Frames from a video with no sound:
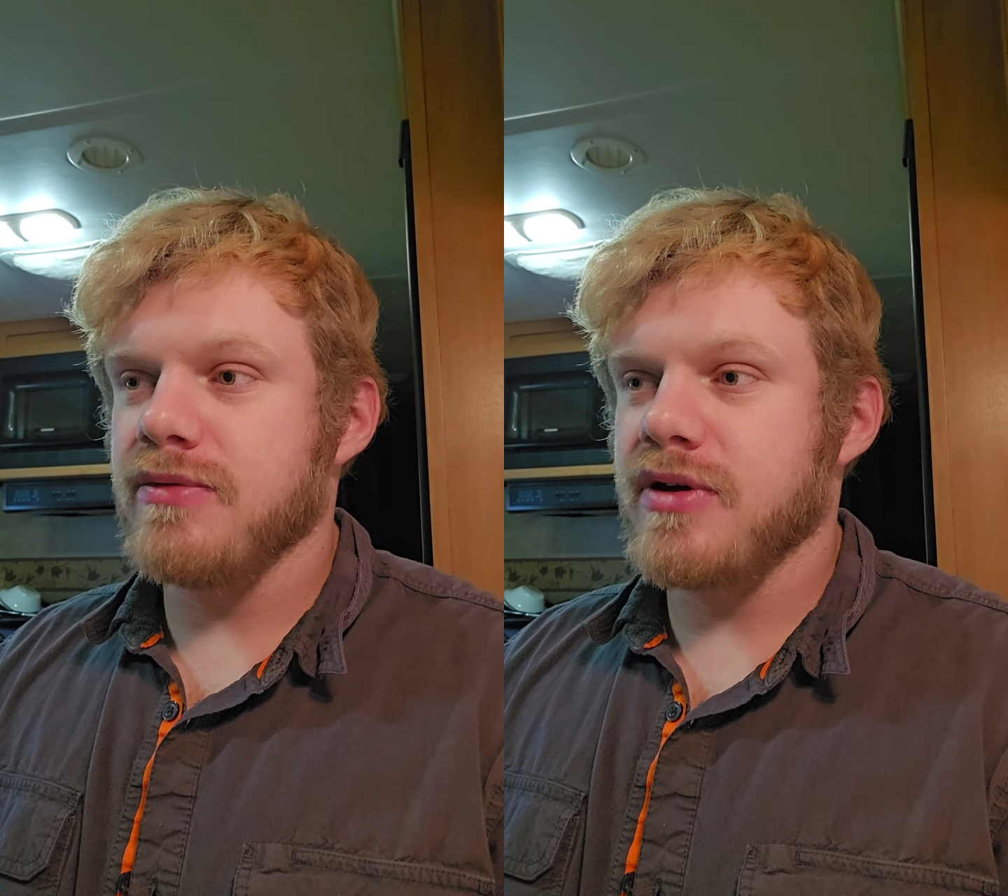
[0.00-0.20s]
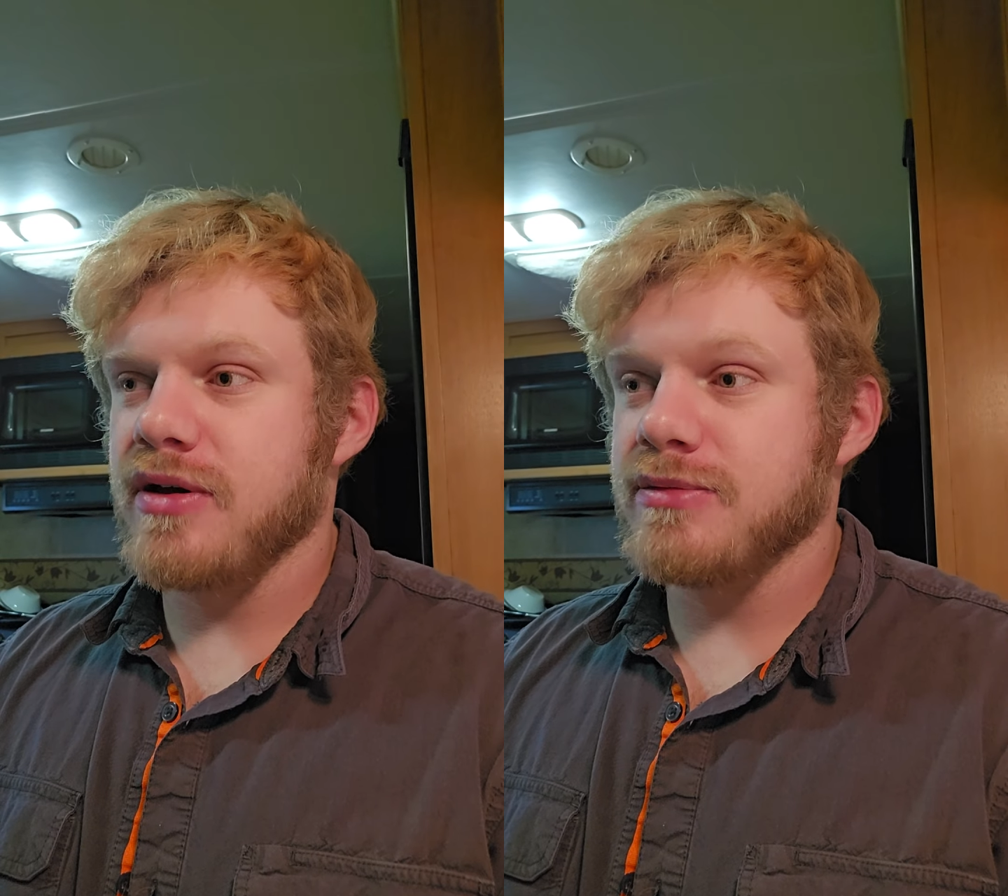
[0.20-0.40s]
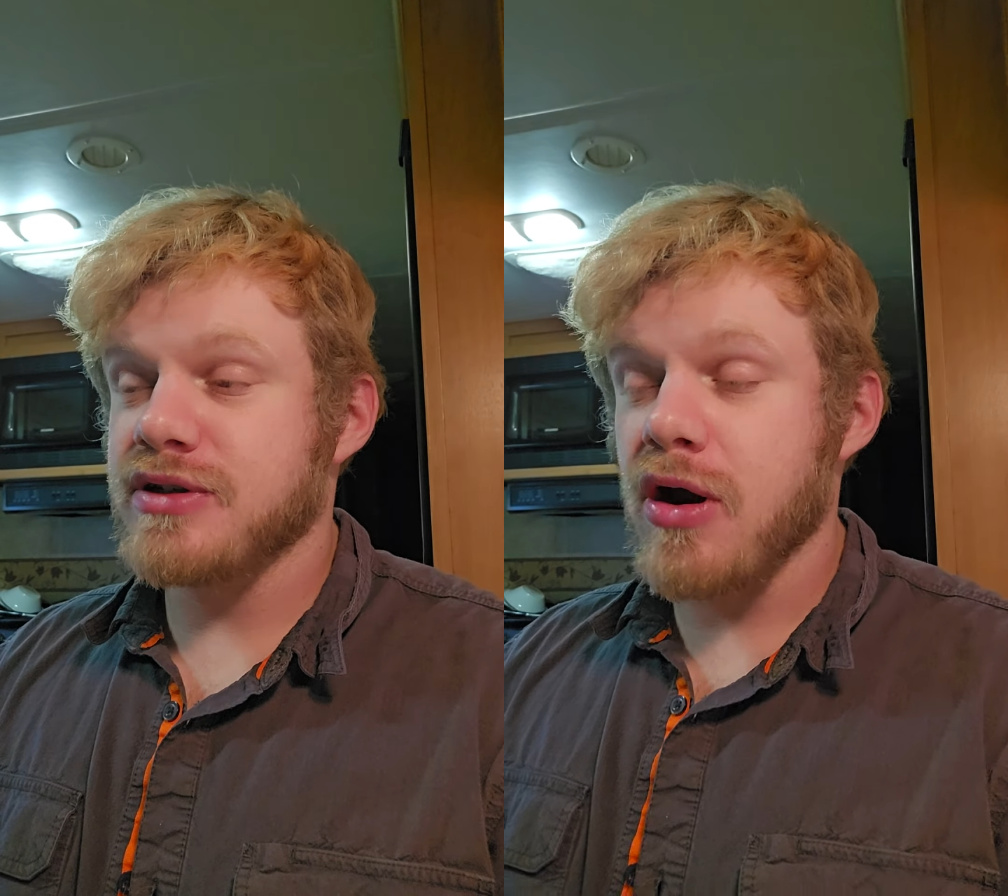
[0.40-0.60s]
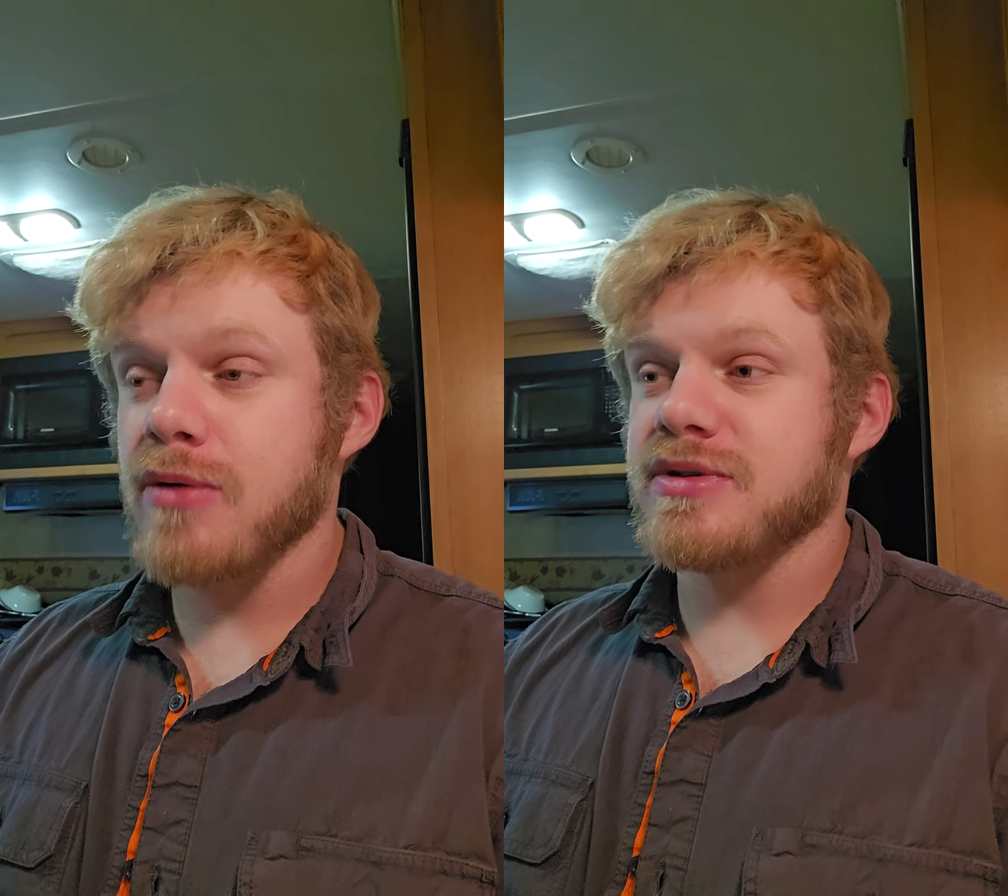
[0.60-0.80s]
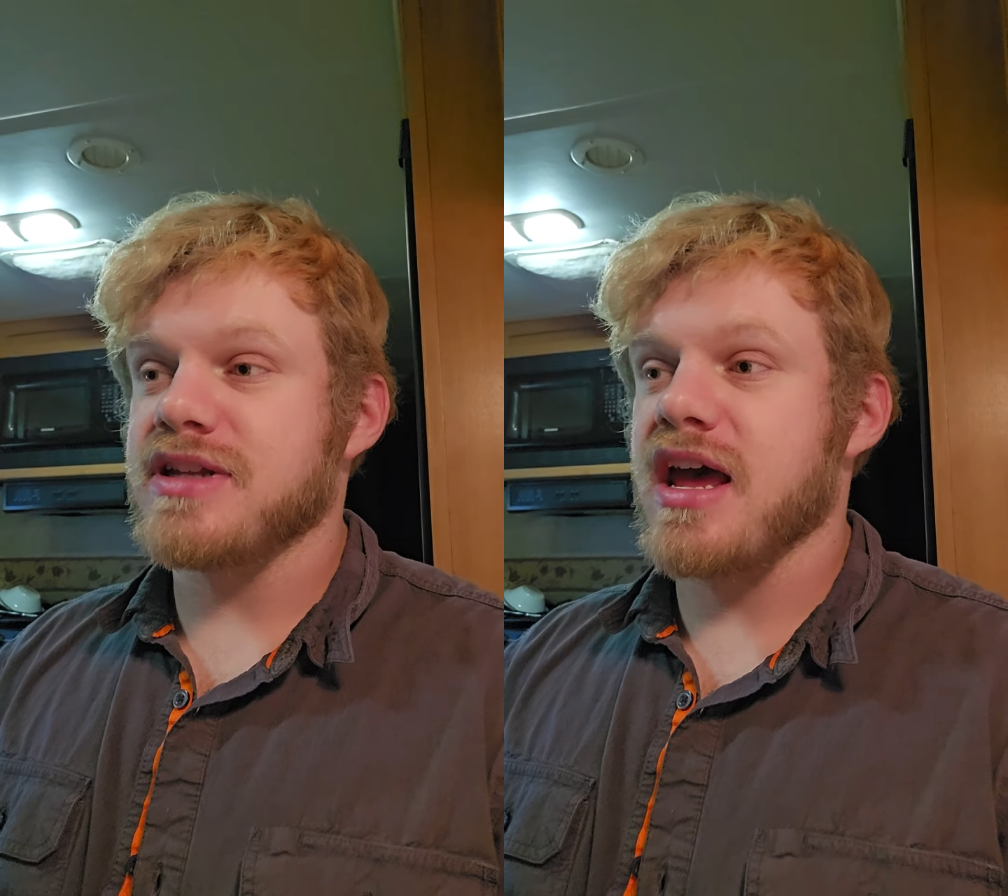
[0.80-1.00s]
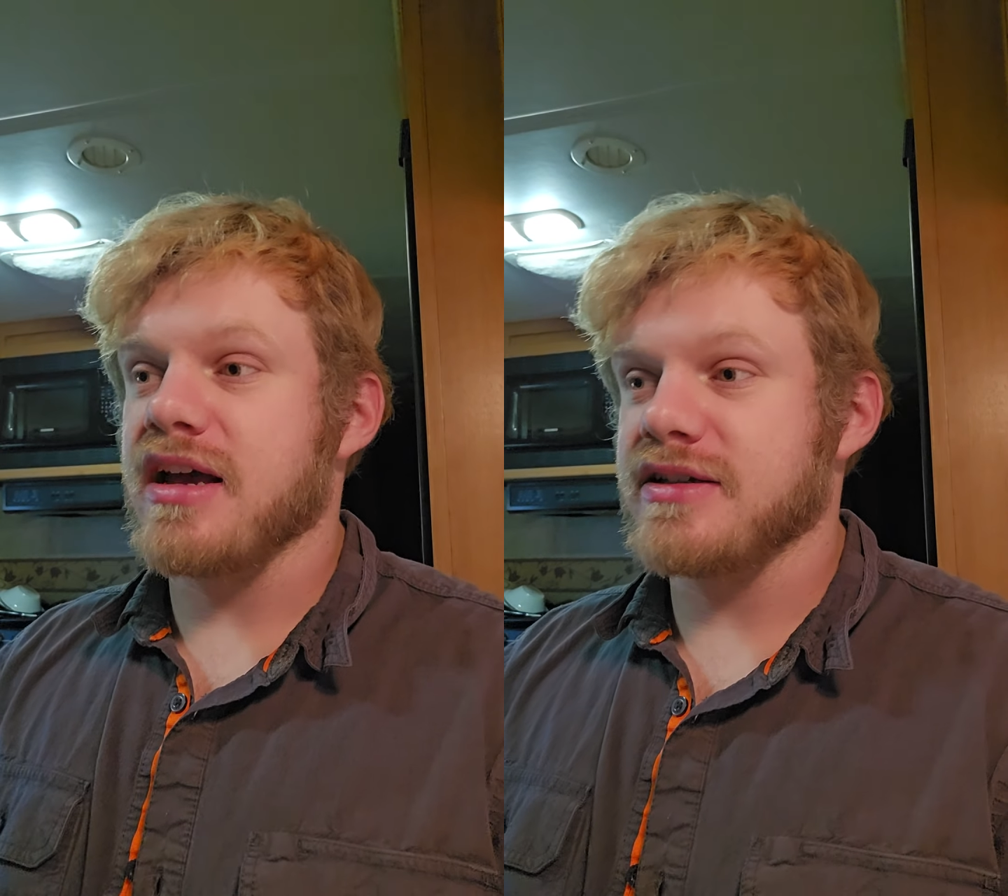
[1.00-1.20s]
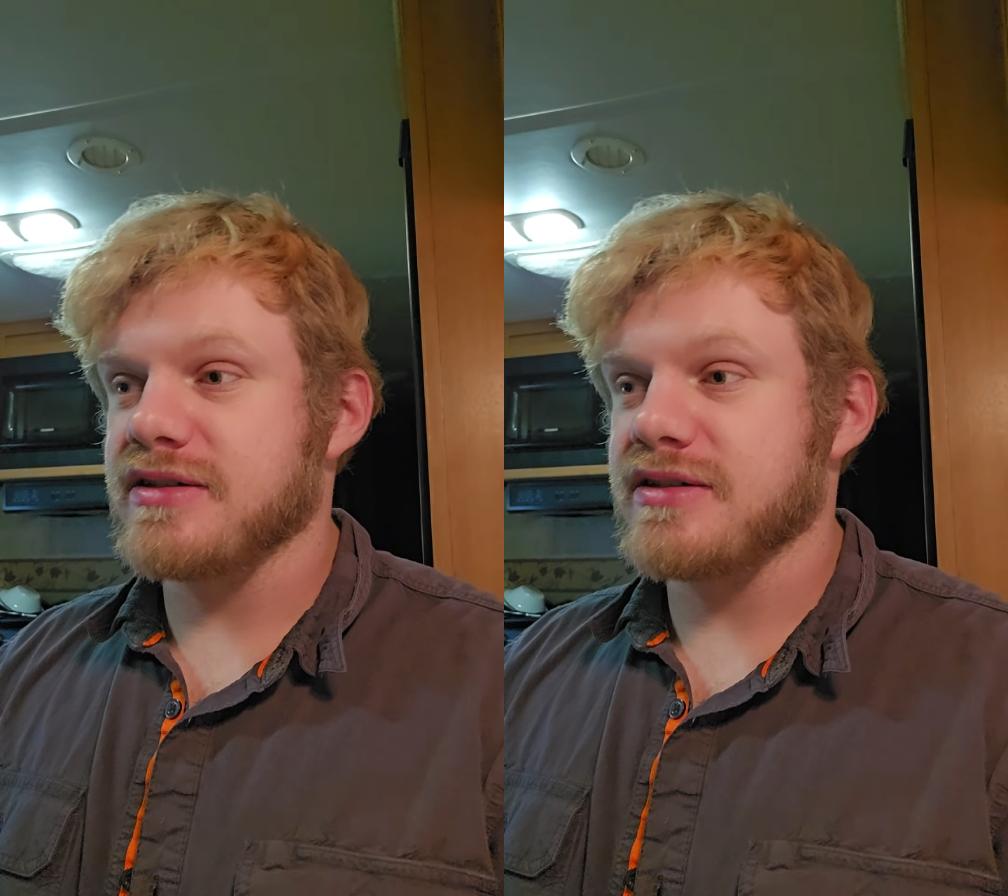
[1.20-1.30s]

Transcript: Sarms stacks.